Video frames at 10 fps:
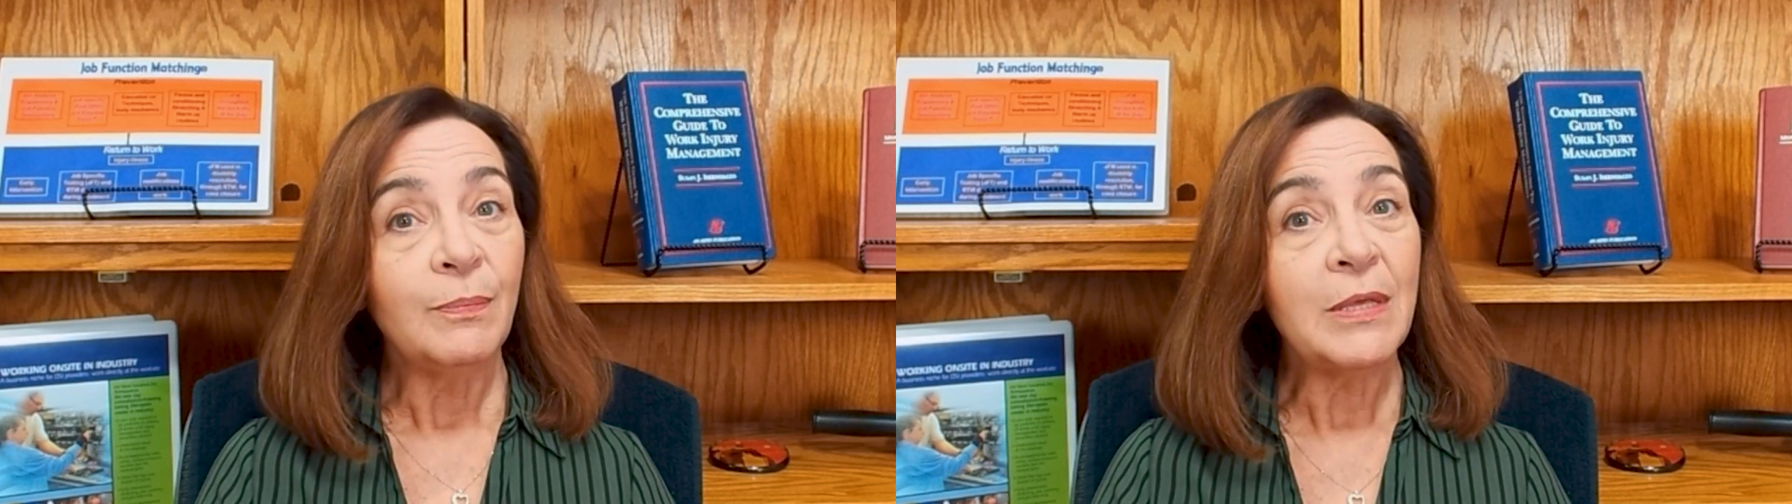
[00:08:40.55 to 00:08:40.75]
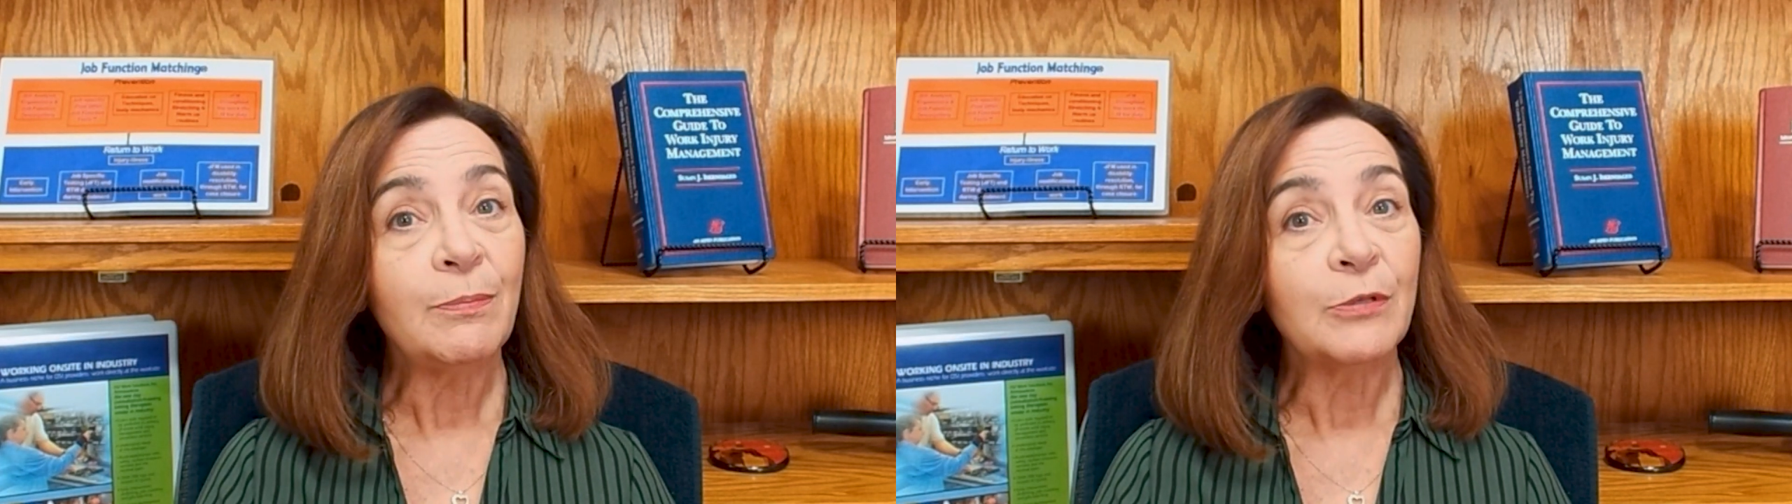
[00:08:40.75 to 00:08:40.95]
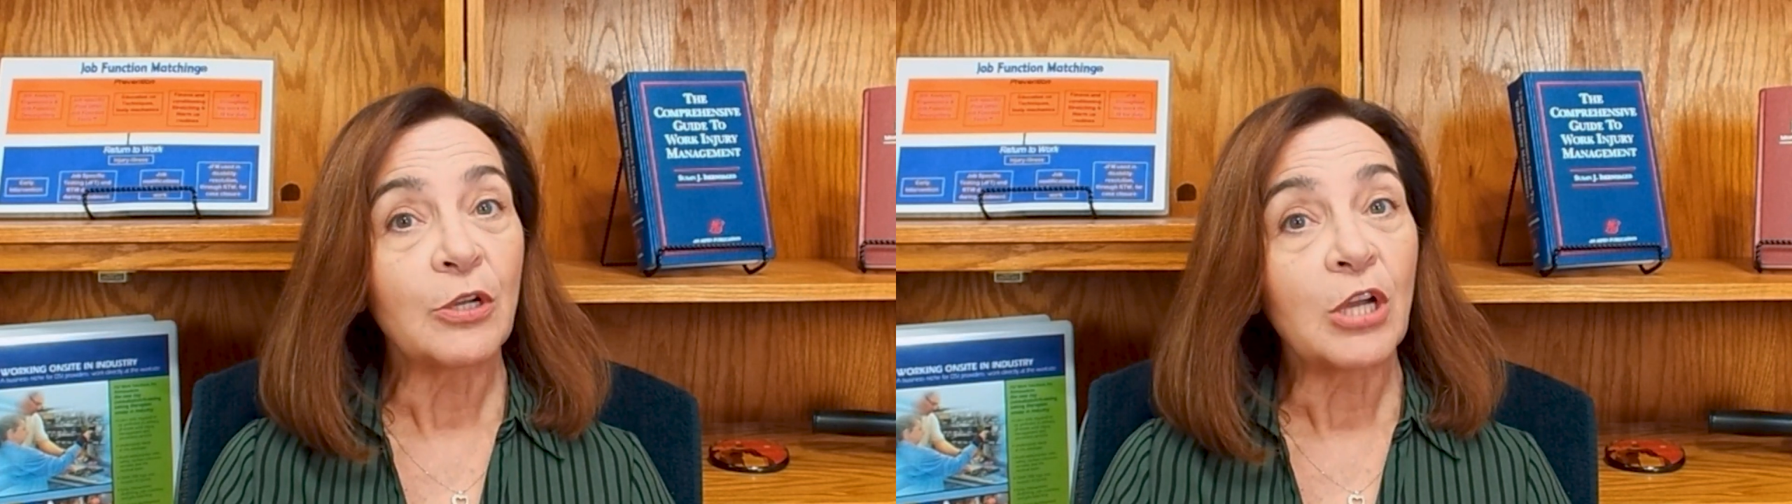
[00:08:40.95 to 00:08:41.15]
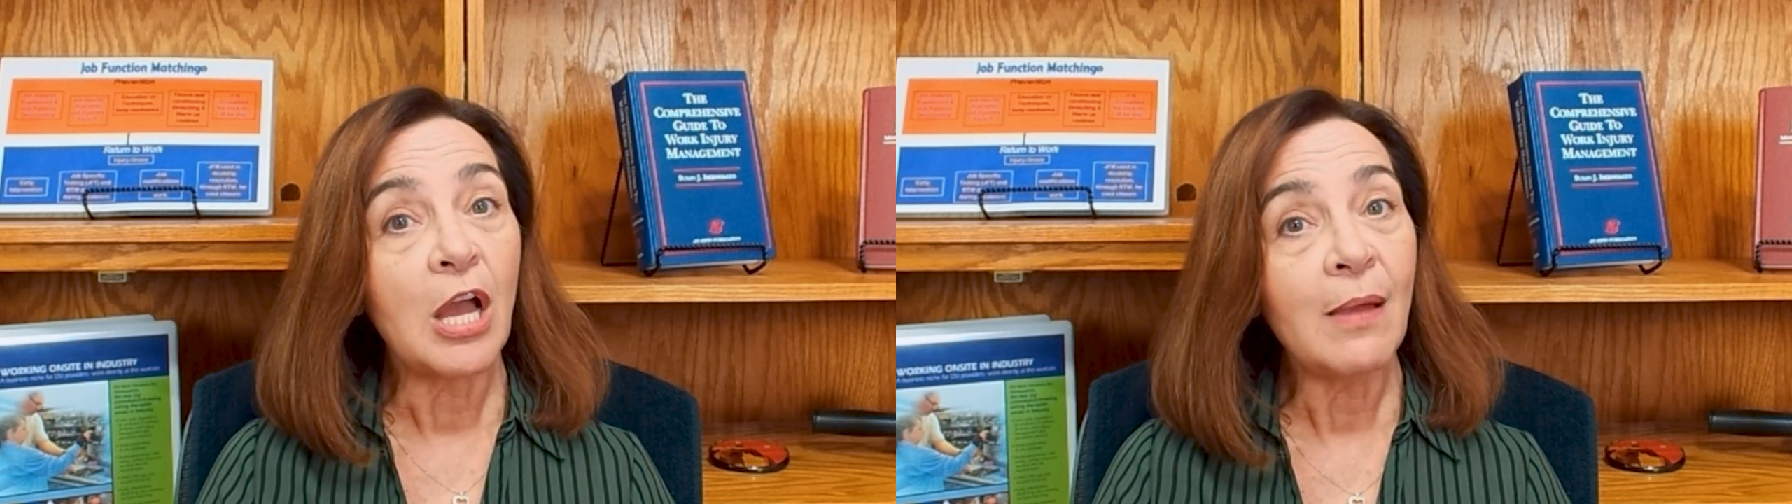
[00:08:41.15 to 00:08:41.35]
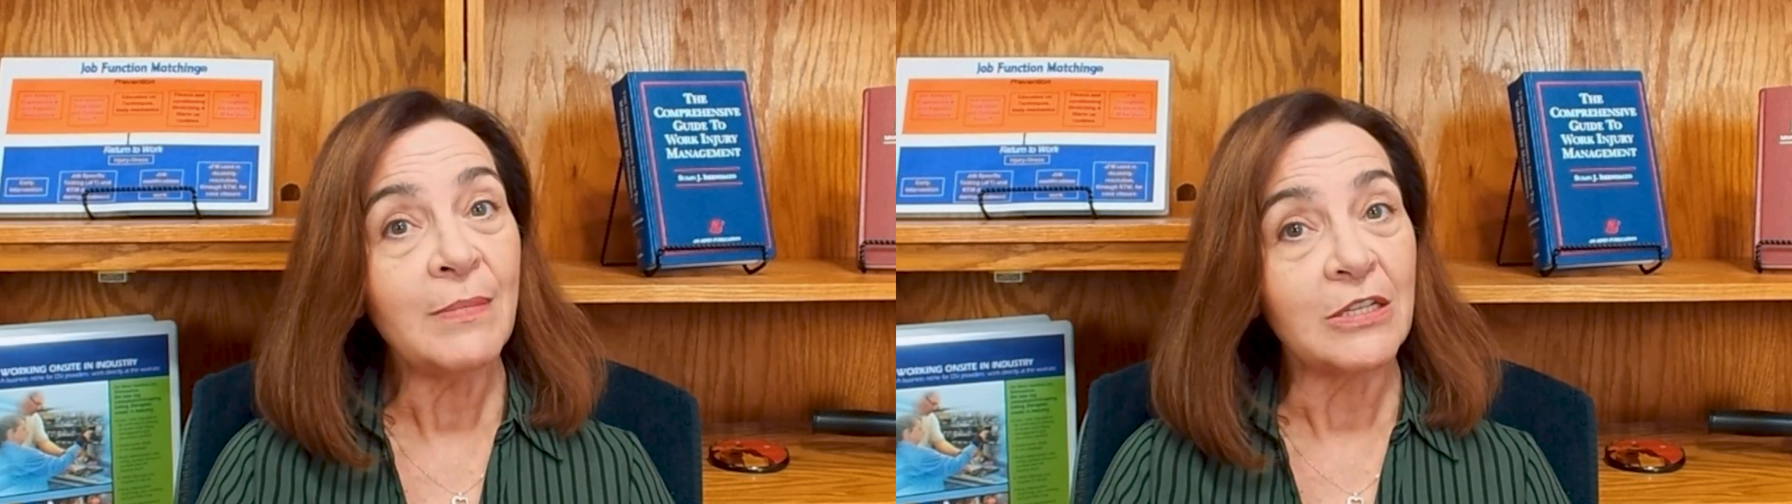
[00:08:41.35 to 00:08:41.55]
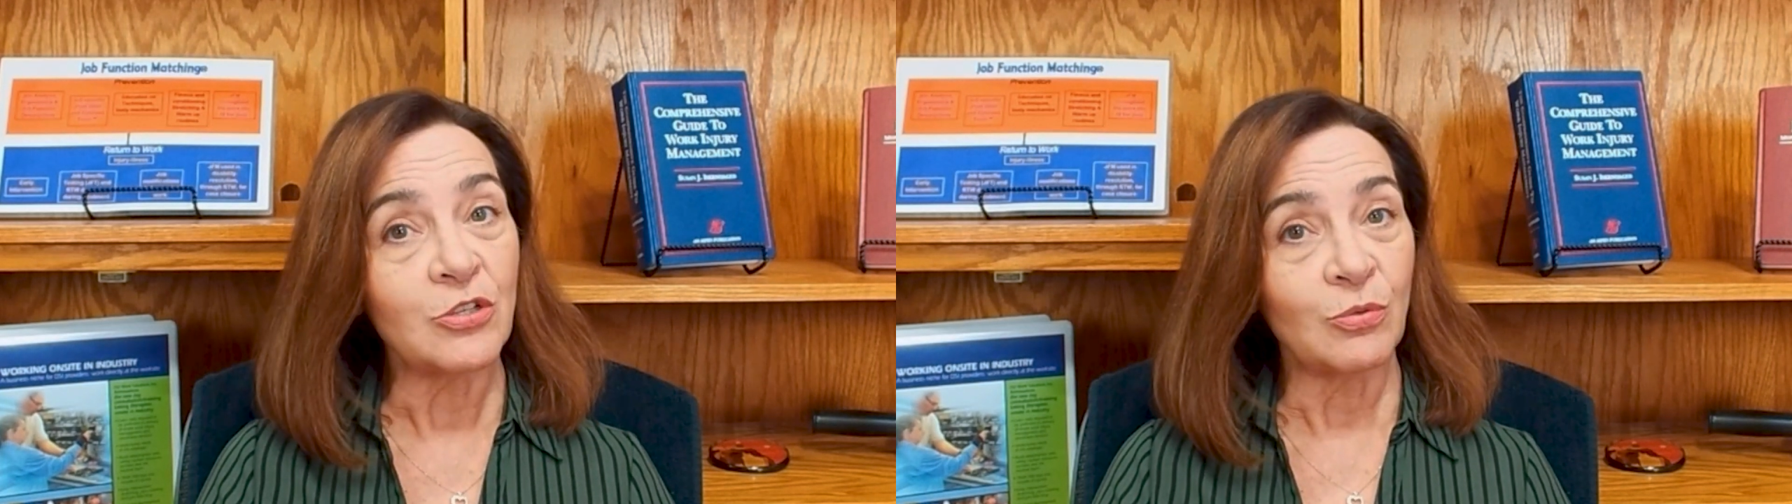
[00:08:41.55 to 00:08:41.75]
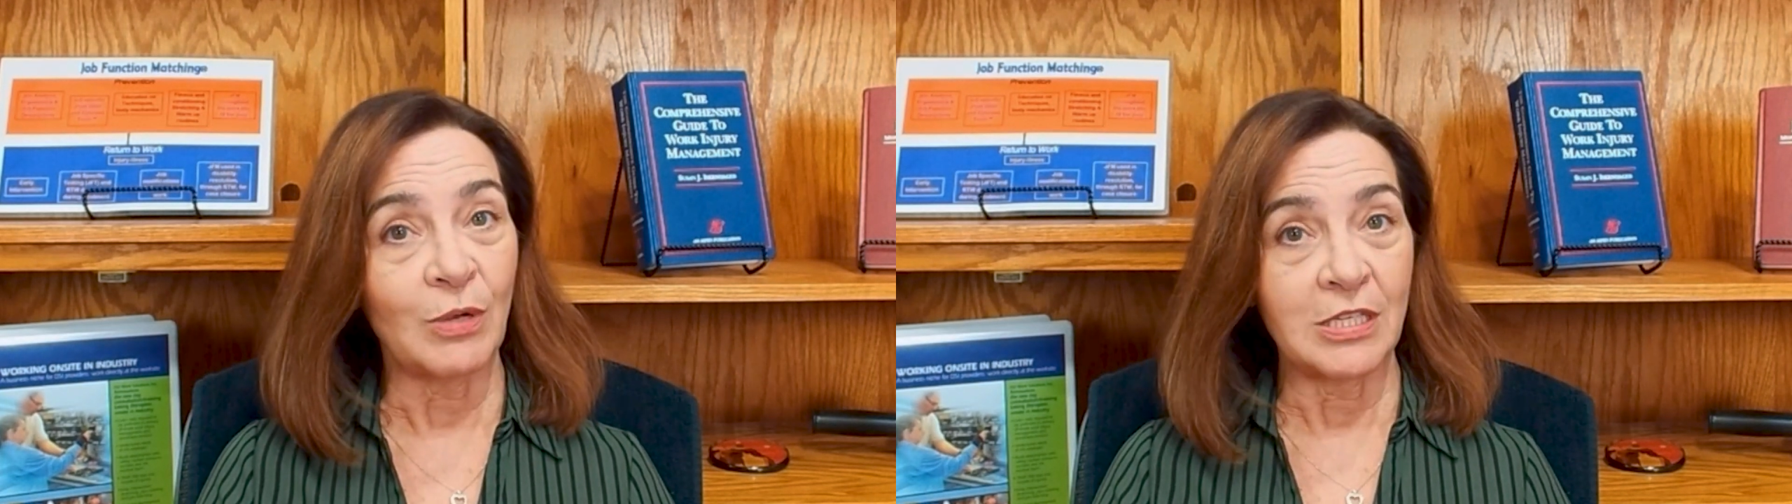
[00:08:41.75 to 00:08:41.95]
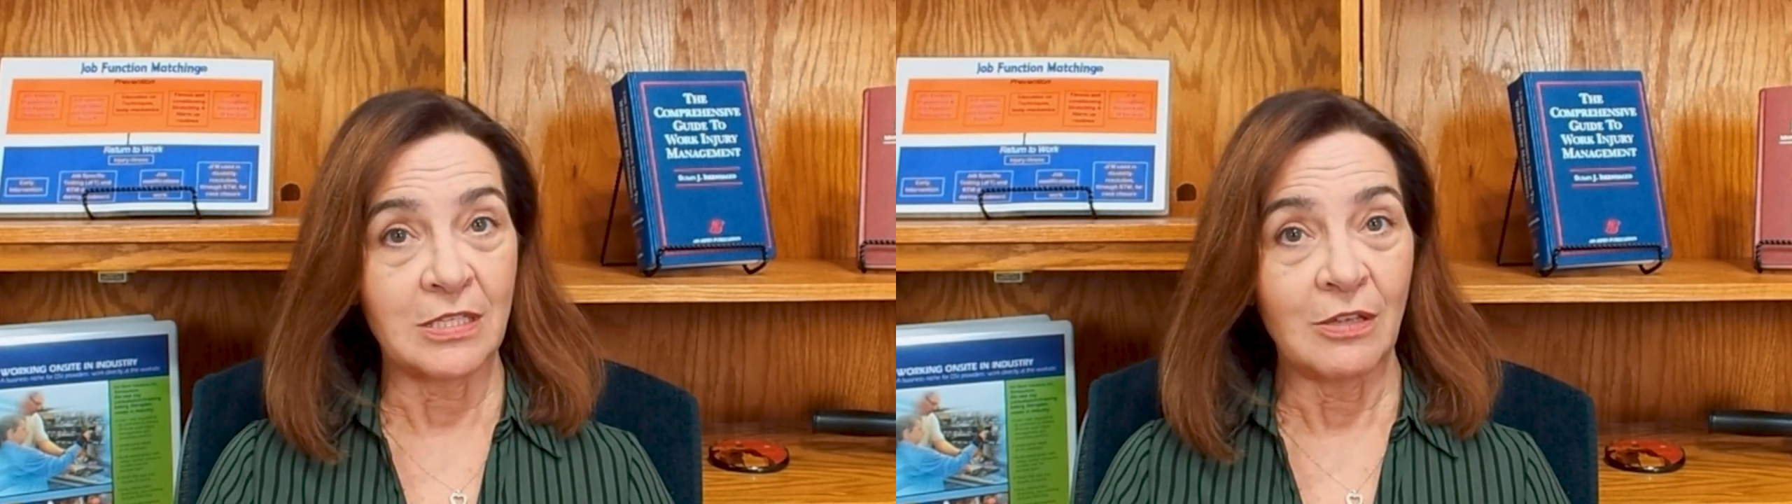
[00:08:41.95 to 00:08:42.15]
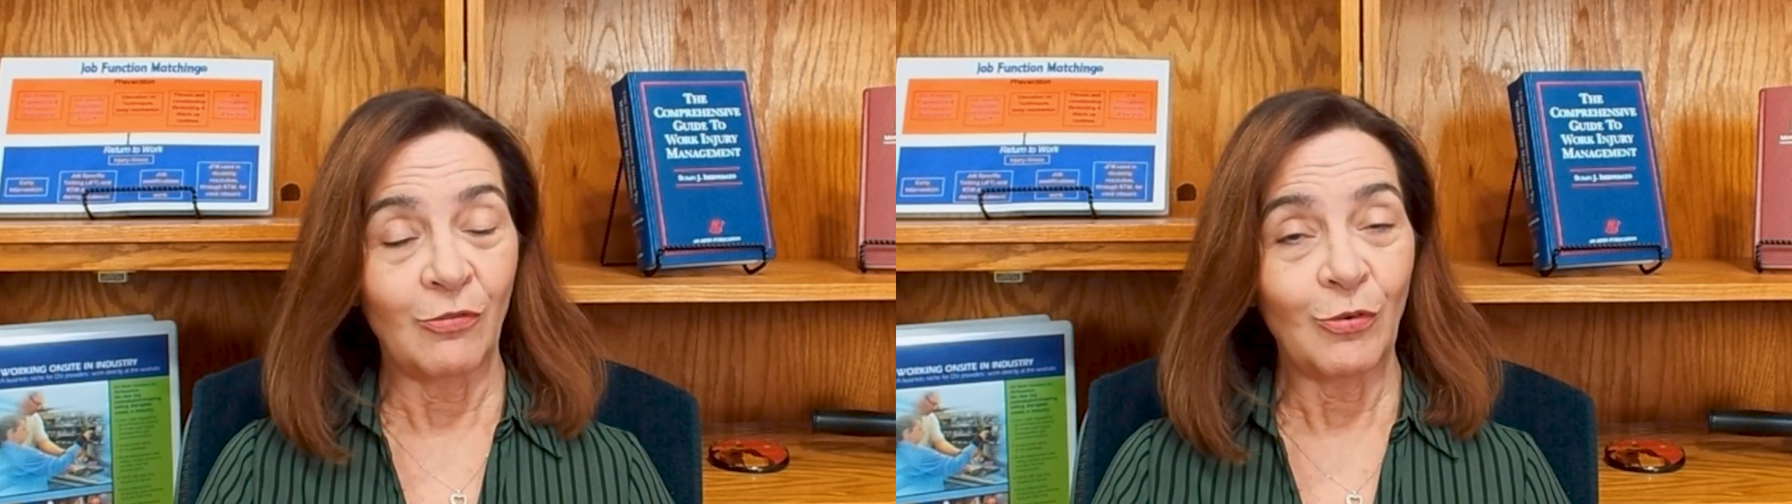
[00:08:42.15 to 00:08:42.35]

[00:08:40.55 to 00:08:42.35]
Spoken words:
people are coming to us